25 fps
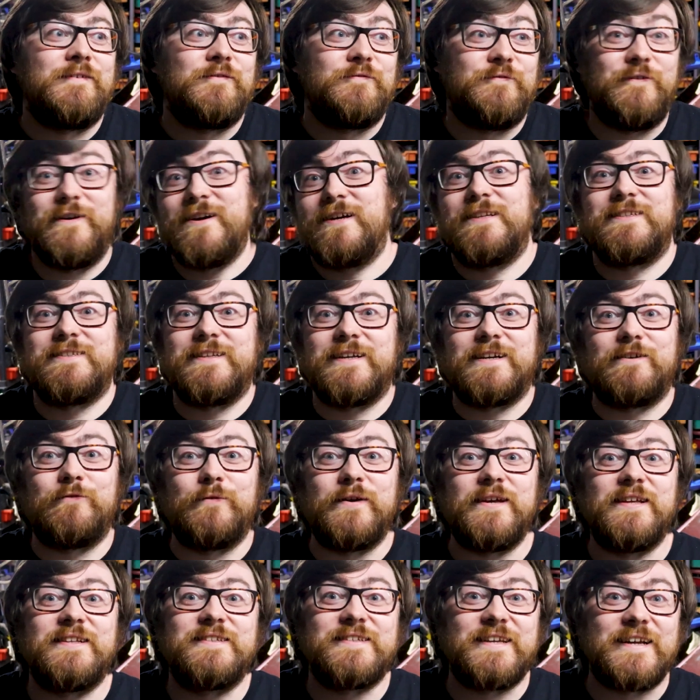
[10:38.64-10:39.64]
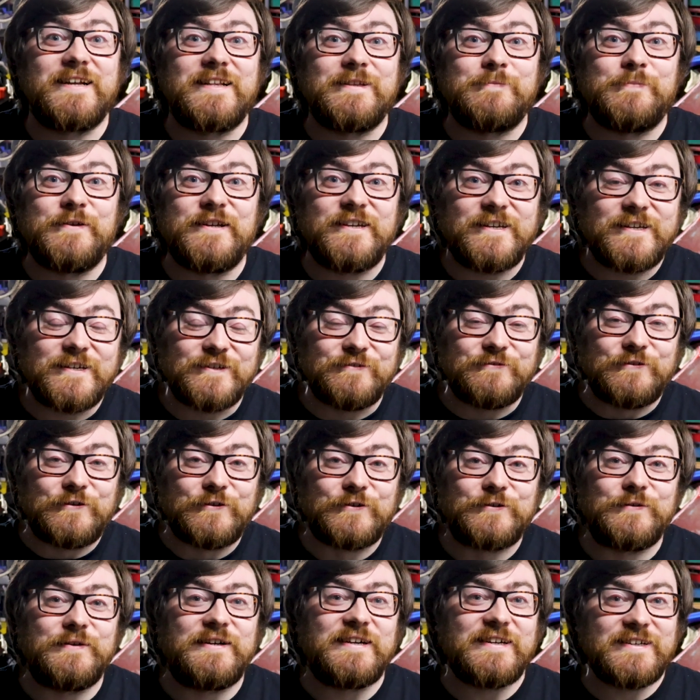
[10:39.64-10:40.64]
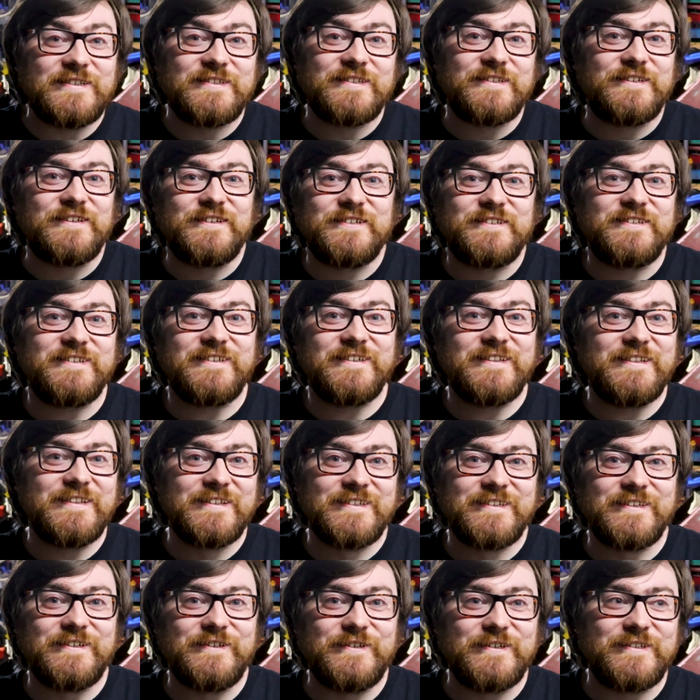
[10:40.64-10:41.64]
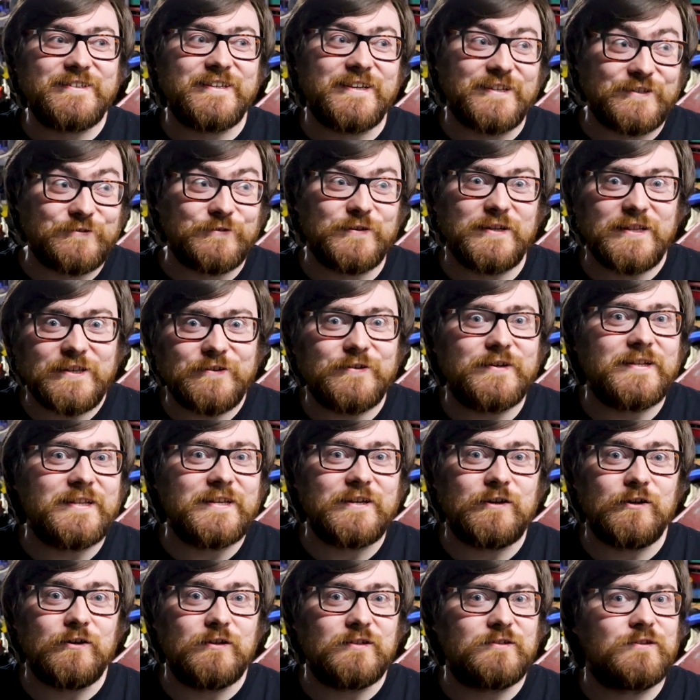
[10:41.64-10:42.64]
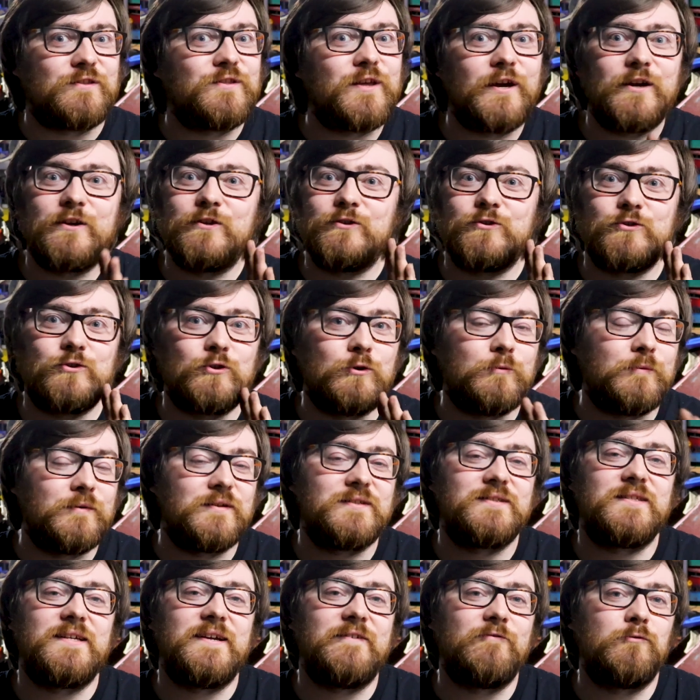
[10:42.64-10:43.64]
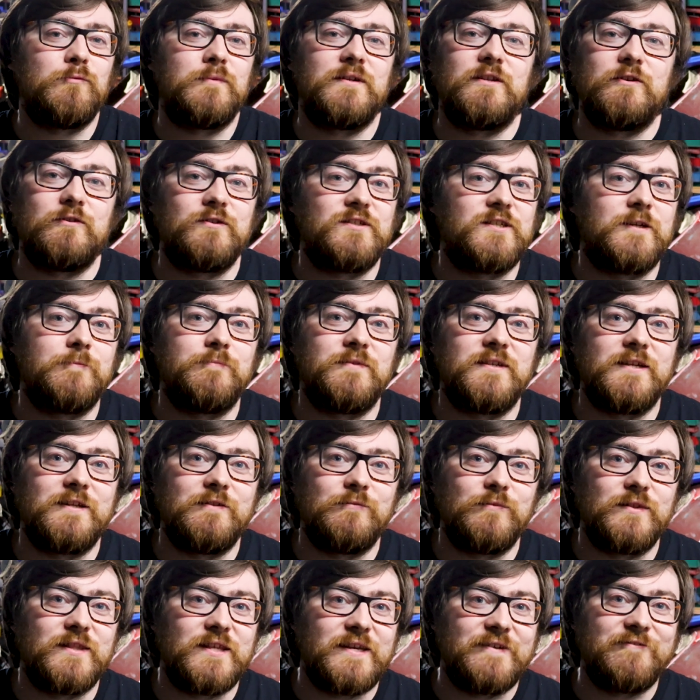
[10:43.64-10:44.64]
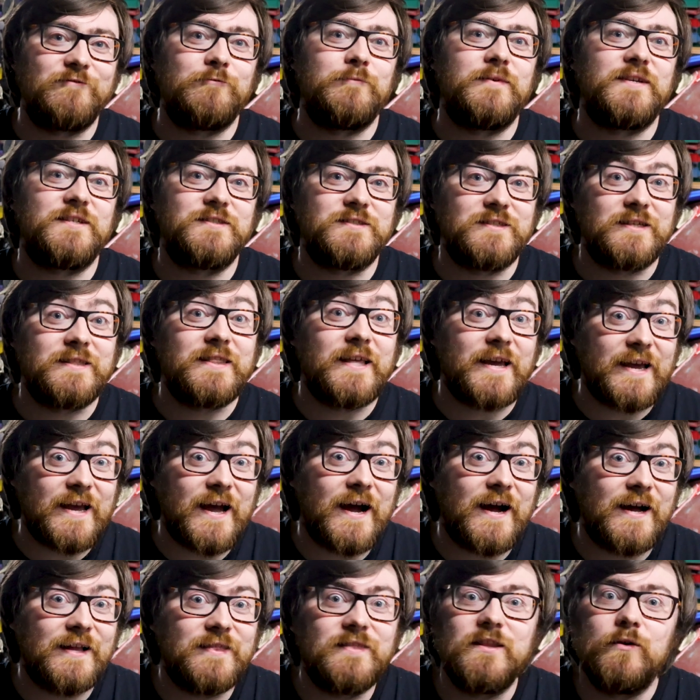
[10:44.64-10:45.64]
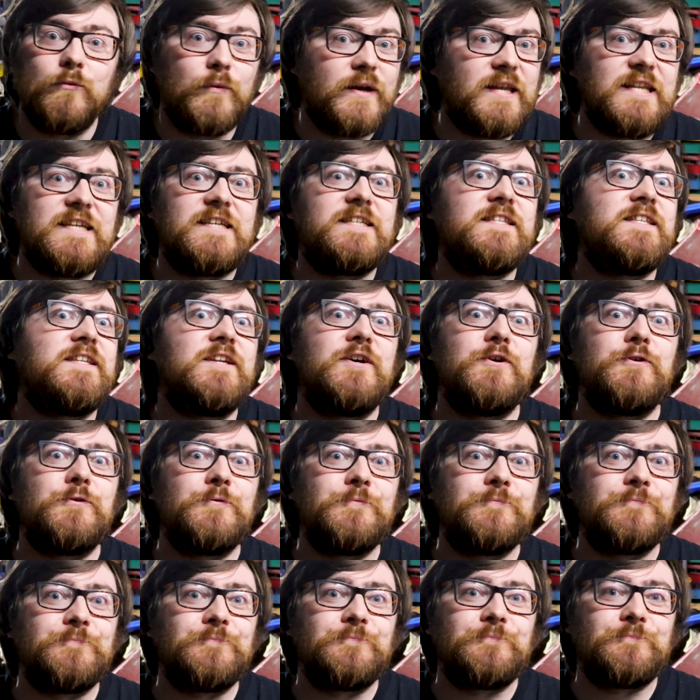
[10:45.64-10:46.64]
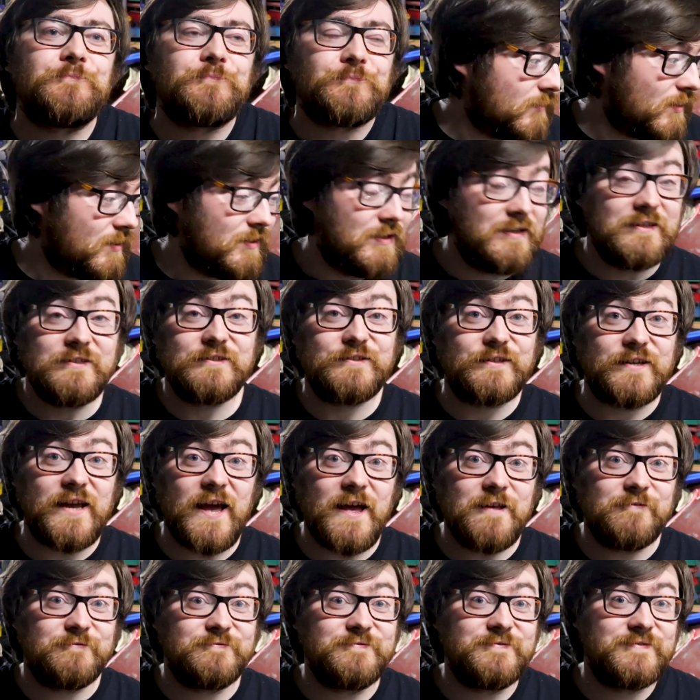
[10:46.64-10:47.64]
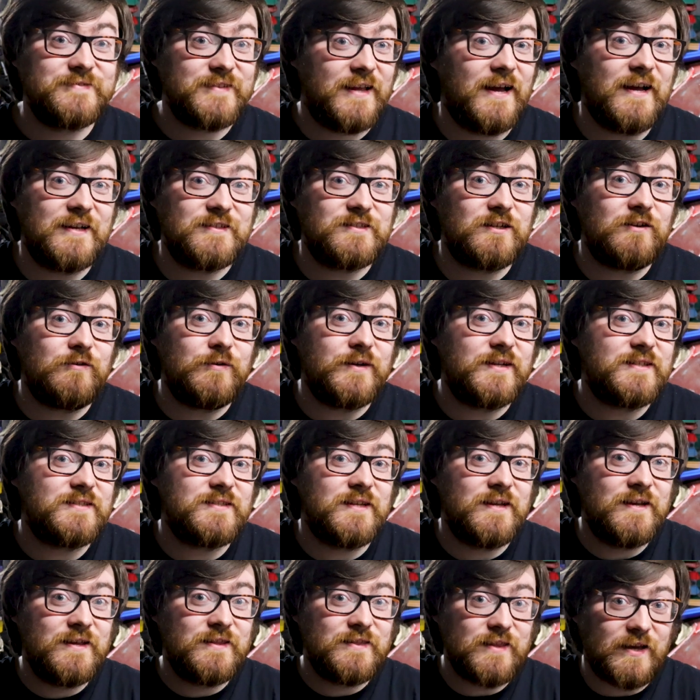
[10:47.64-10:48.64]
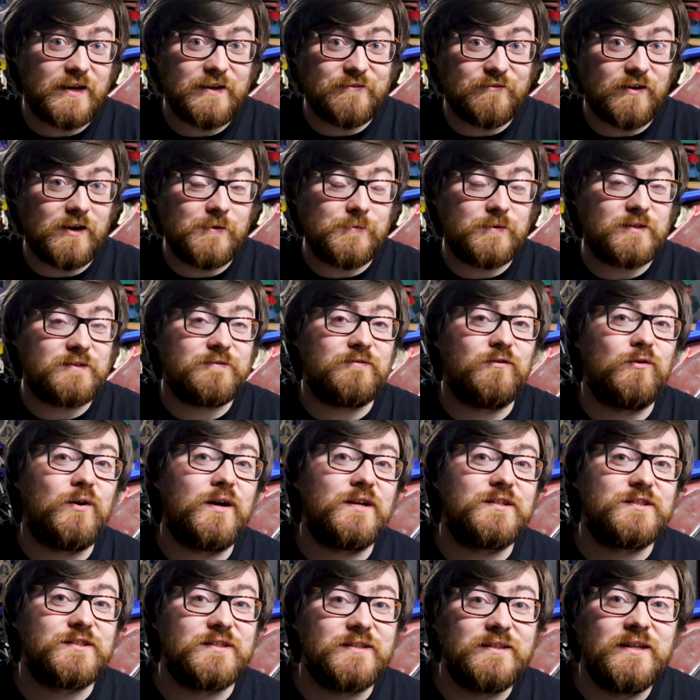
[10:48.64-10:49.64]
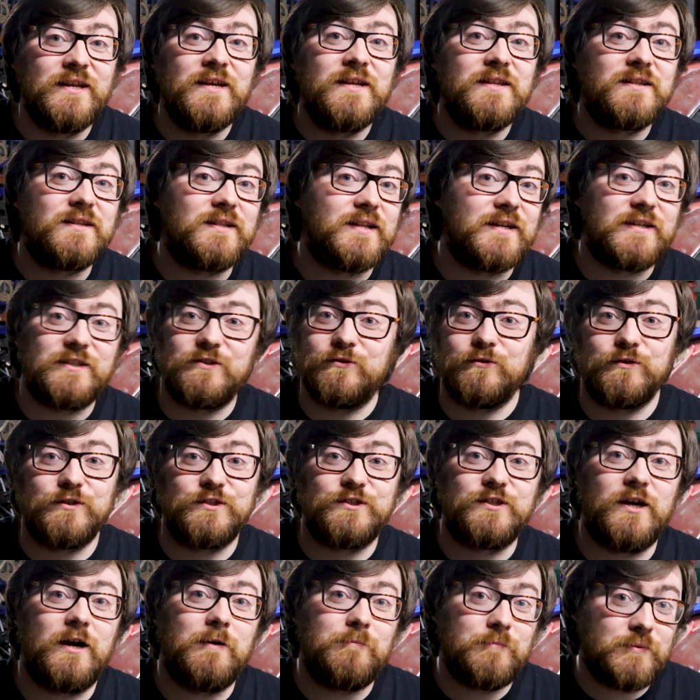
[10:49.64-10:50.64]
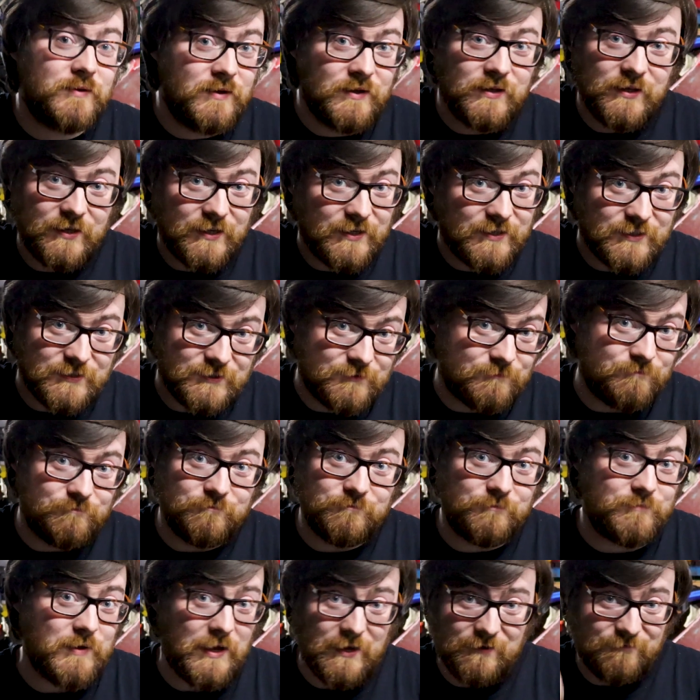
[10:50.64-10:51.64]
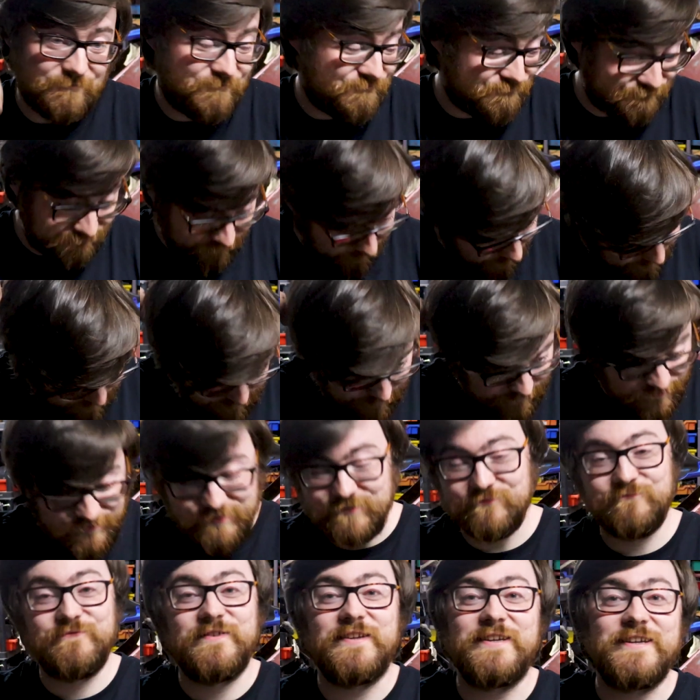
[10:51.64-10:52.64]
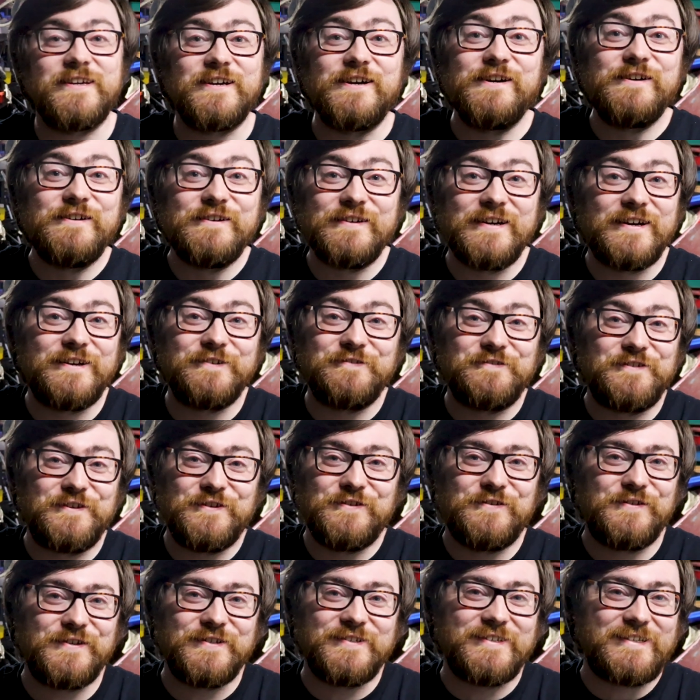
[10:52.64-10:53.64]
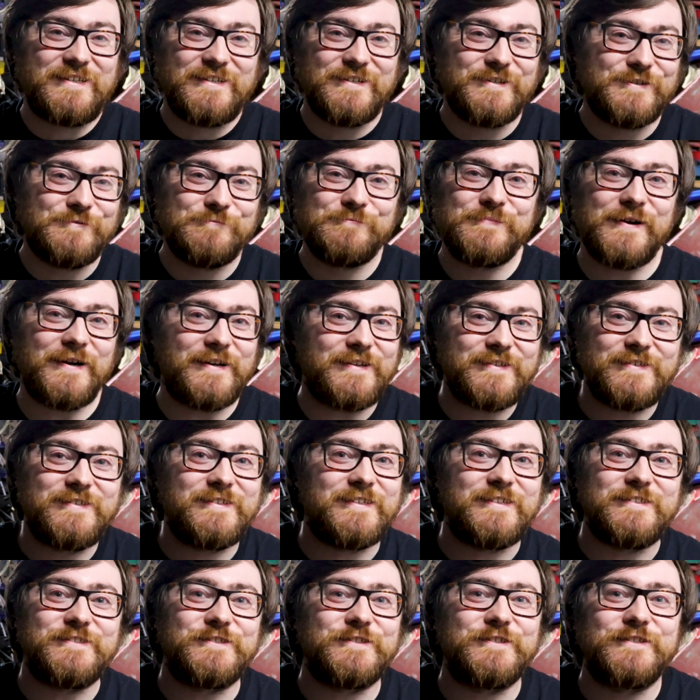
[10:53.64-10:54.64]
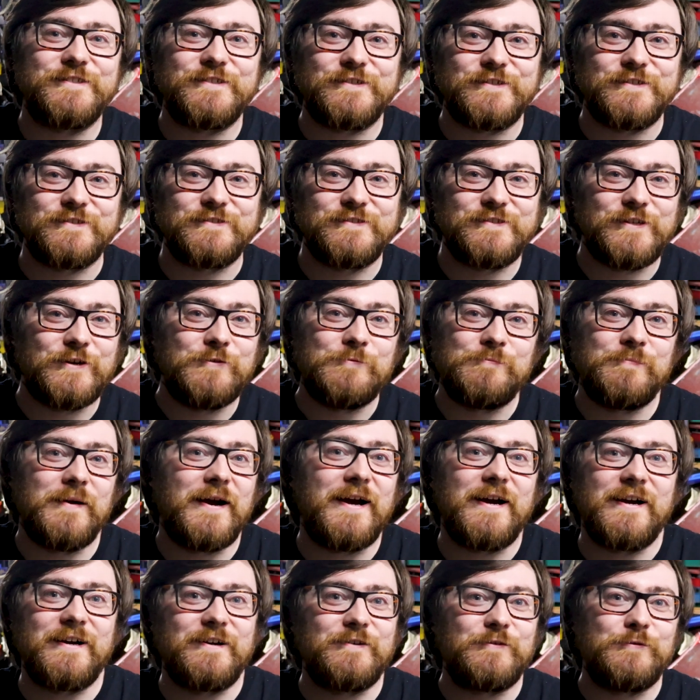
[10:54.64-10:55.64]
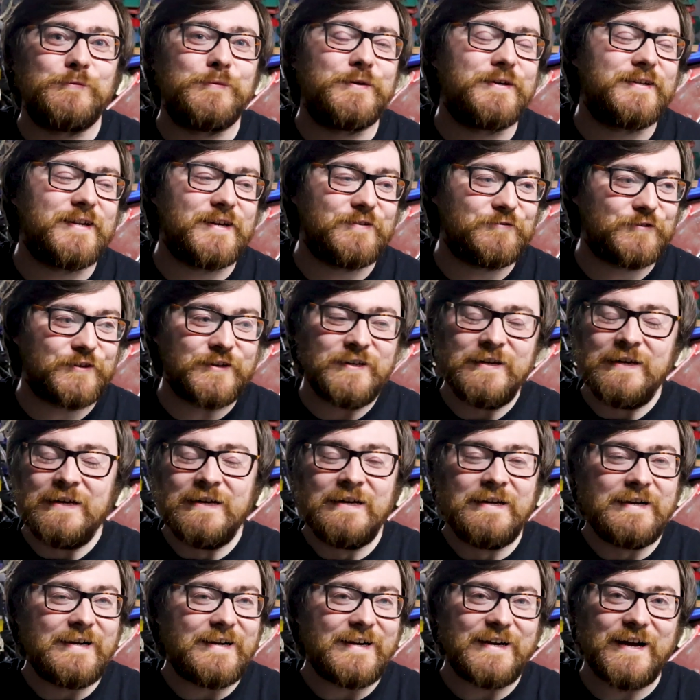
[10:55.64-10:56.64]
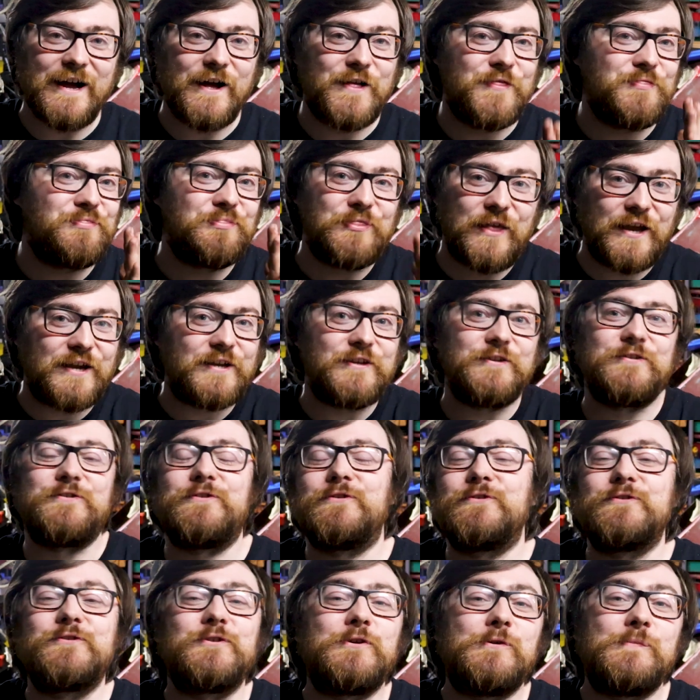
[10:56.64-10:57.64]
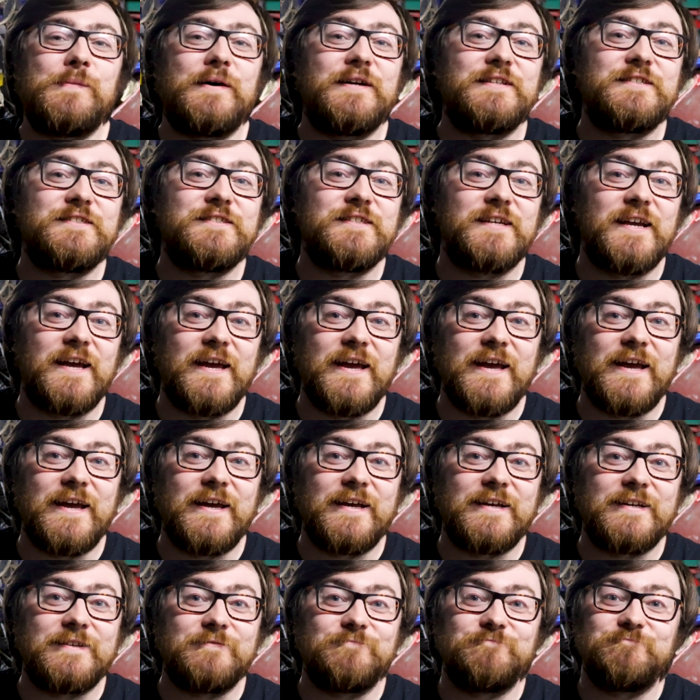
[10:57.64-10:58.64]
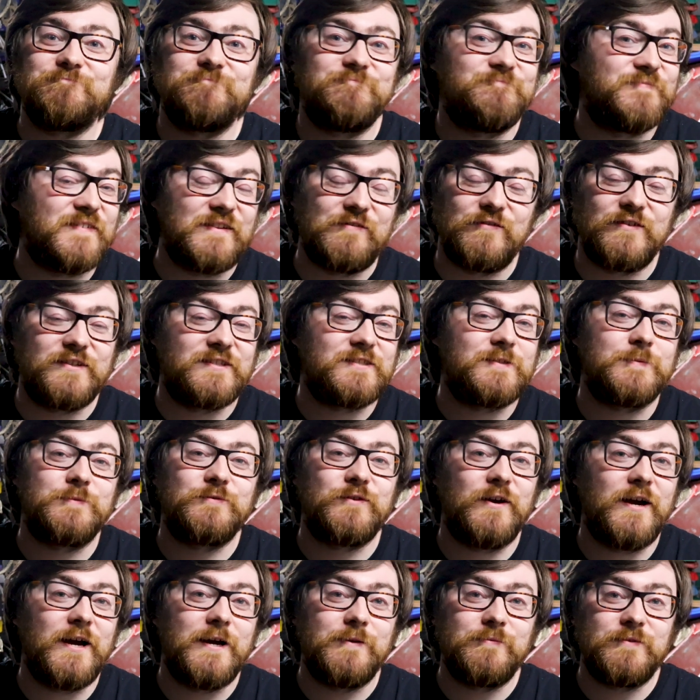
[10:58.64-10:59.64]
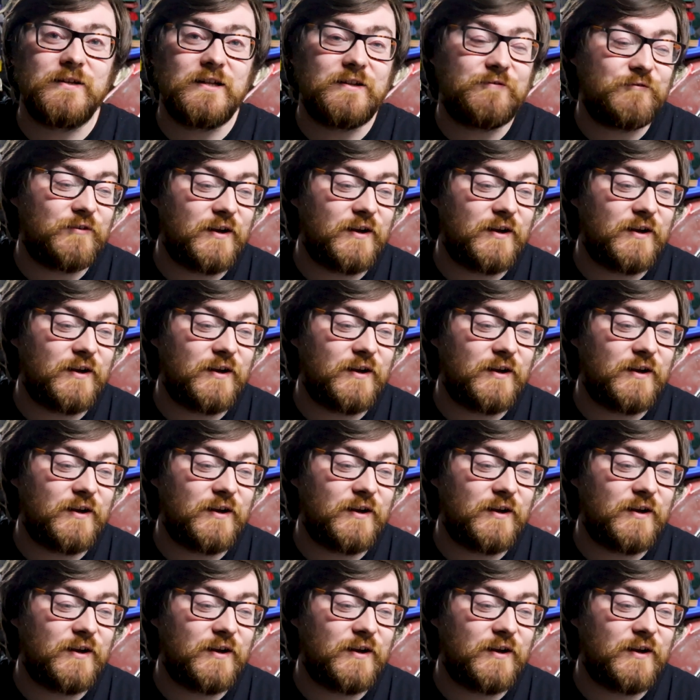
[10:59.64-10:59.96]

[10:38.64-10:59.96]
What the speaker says: fuck, it's like a wee encyclopedia of Volkswagens on our channel. So it's really cool. So thank you so much to everybody who chipped in with the information that they had that we didn't know. So yeah, as always, thank you very much for watching. The link to our shop is back further in the video if you want to go and buy a t-shirt or a tote bag or whatever. Thank you so much. Feel free to subscribe, tell your